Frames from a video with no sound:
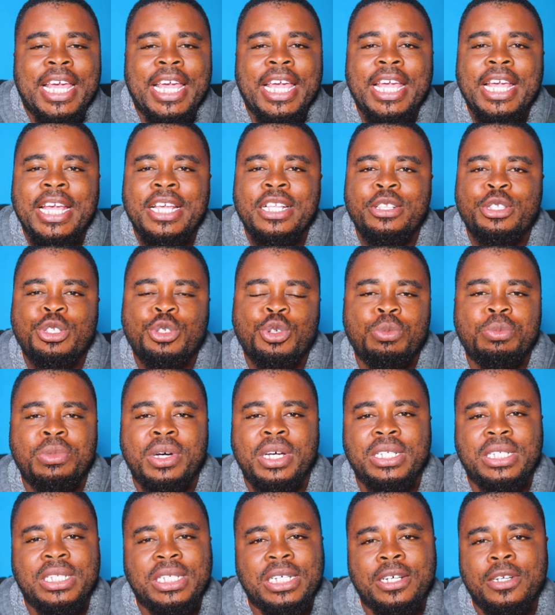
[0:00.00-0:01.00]
into
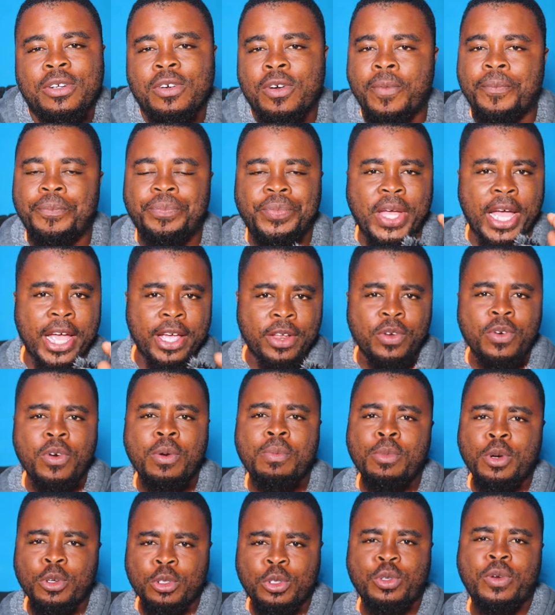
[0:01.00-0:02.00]
my channel. I know
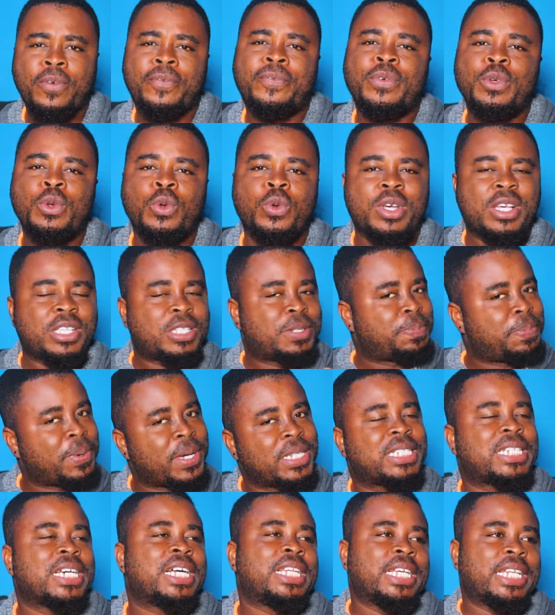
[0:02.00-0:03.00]
most of you,
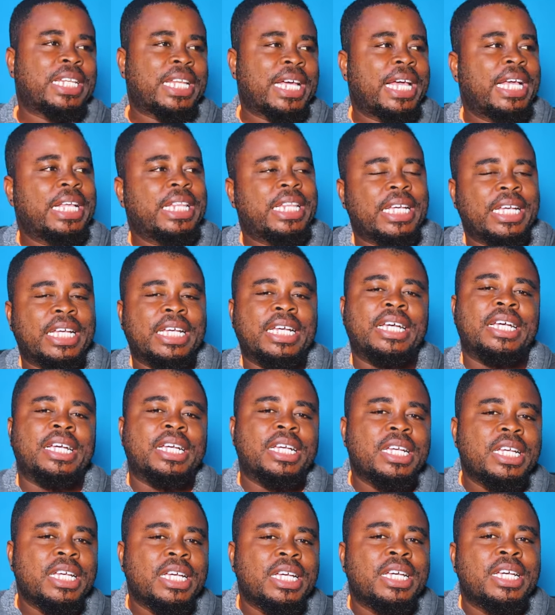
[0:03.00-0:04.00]
especially like the...
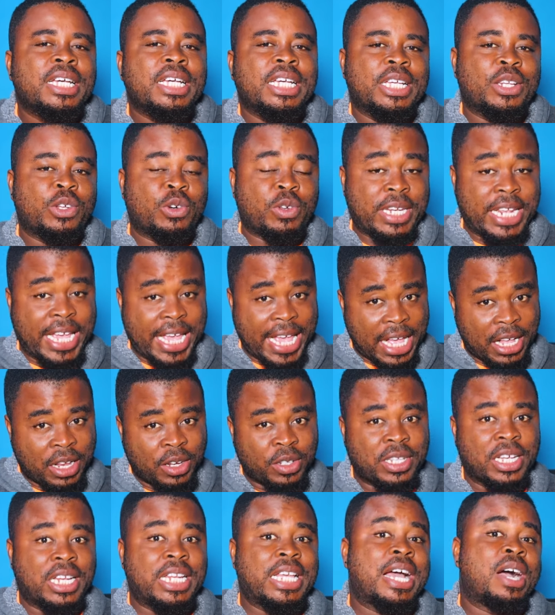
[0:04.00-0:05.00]
you know, the
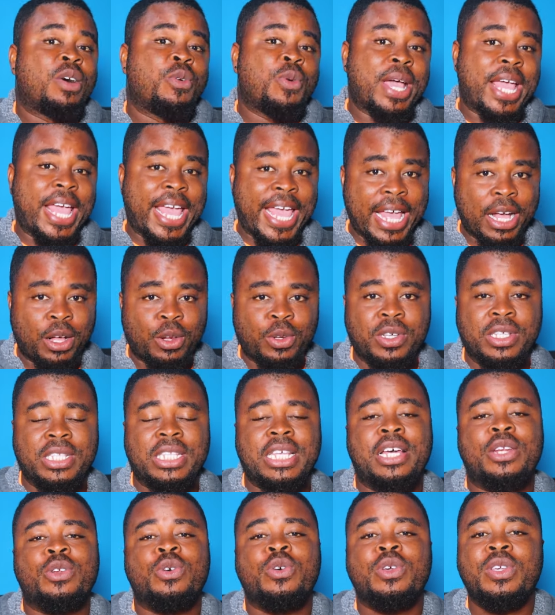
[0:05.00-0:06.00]
elderly, our elders.
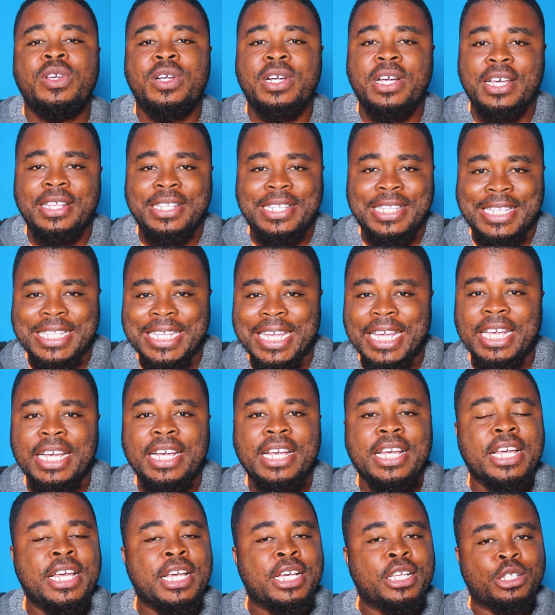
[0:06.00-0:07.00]
I know you can
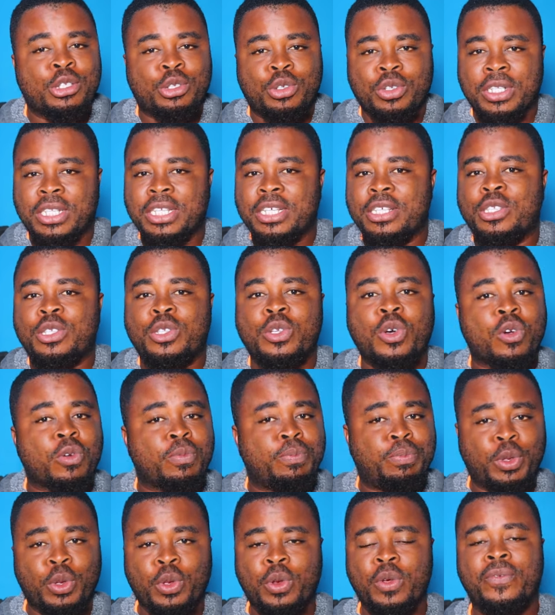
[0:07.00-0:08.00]
sing to this song
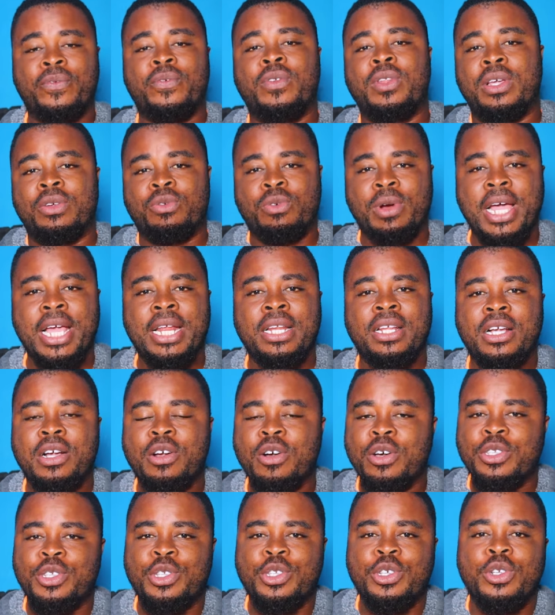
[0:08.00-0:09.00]
beautifully, right?
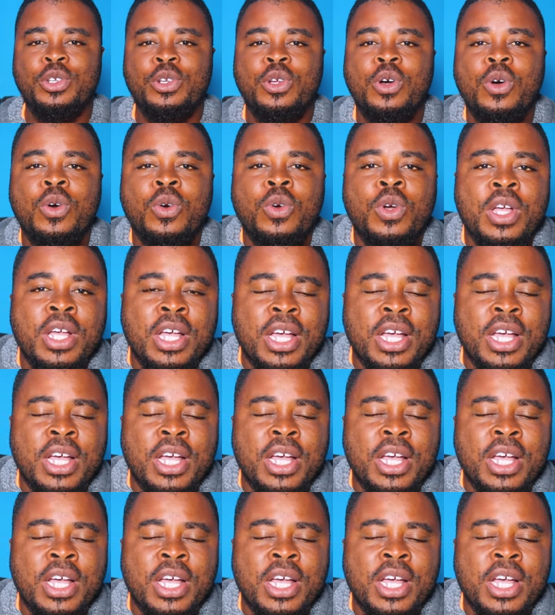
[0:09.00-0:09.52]
Because, you know,